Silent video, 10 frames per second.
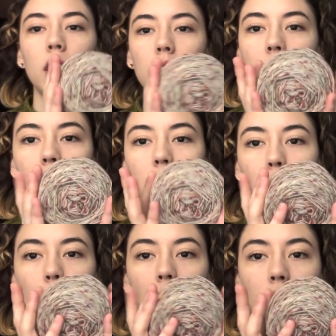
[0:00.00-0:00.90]
the
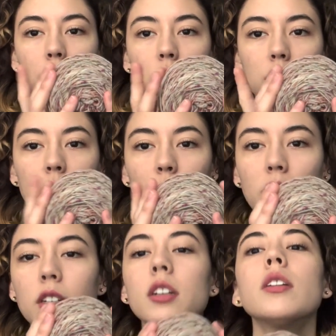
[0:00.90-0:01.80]
waffle
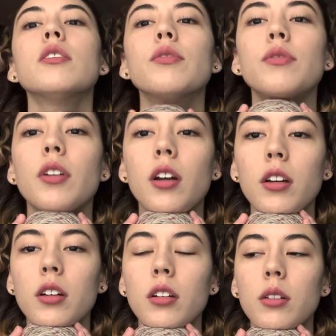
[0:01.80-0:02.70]
sweater
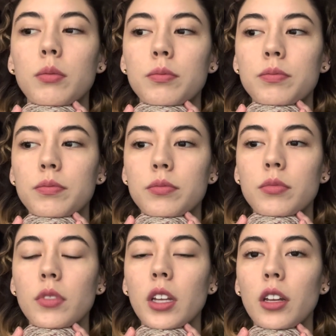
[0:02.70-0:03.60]
from
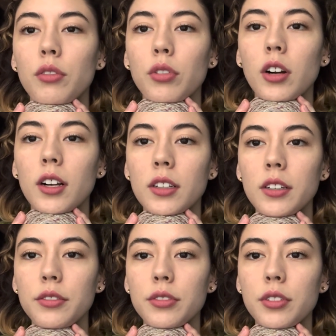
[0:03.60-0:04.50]
Knitting for Olive.